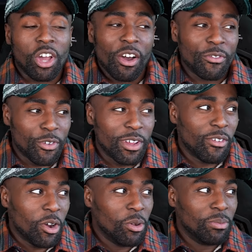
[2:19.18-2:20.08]
You can't free
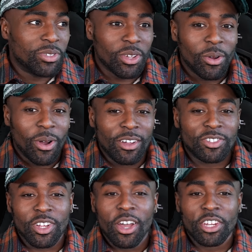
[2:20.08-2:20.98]
roam, so I've
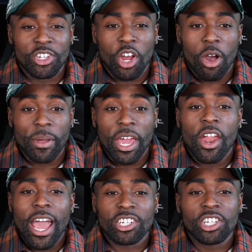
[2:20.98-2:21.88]
started a job
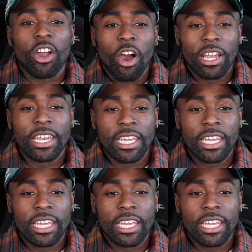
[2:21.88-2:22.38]
and I actually can't